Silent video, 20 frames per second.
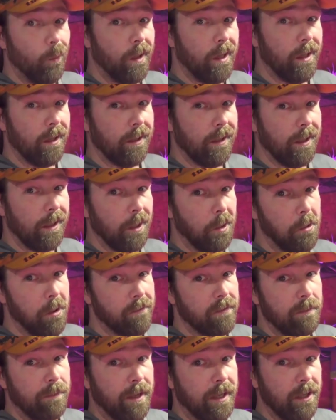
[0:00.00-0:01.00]
Well, hello
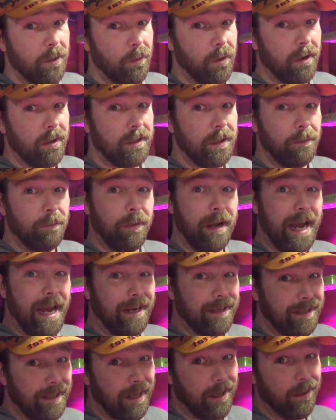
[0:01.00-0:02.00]
everybody. Welcome
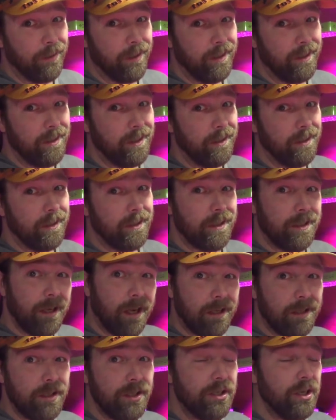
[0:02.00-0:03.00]
back down into the
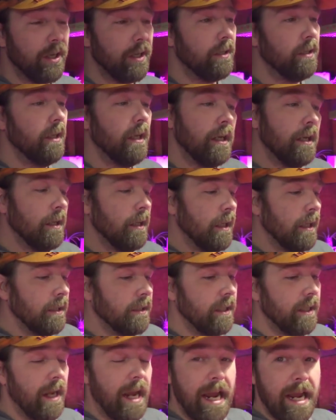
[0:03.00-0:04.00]
dungeon.
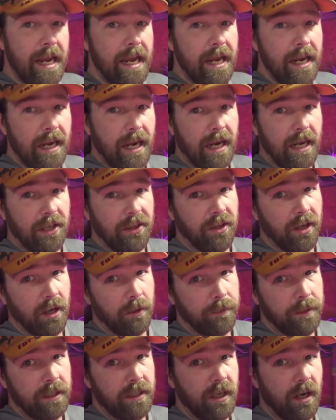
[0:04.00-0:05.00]
Today, I
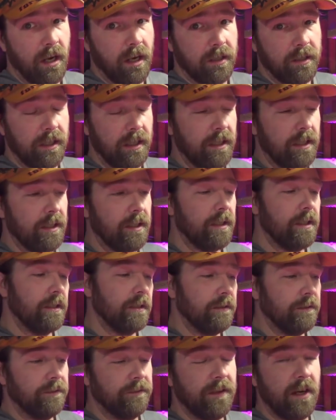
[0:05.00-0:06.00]
thought we'd talk
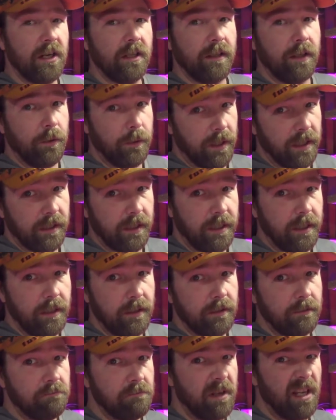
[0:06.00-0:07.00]
uh, fairly
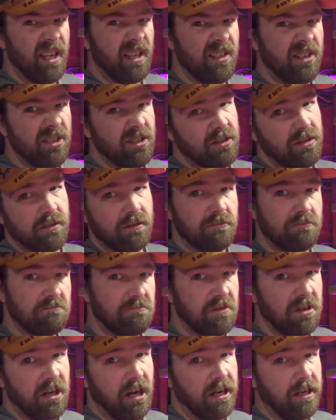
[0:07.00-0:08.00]
quickly-ish,
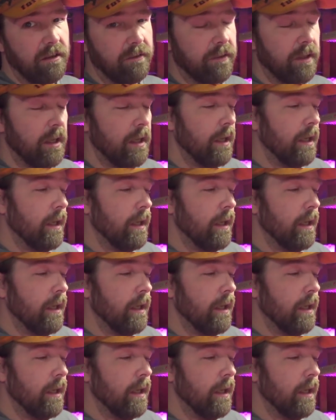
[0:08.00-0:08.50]
kind of,